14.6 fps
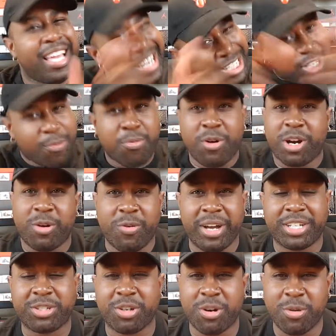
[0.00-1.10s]
It's your boy, the
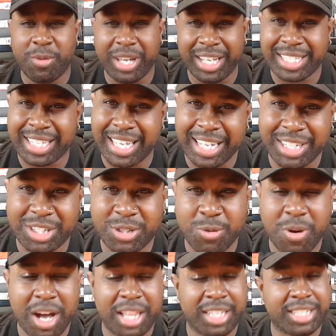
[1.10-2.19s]
Retro Wiz Kid, the
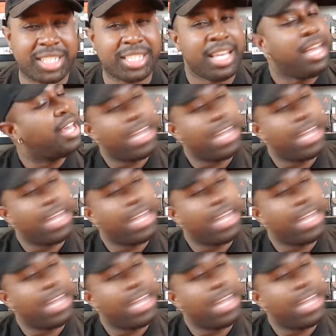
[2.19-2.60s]
Shoeologist,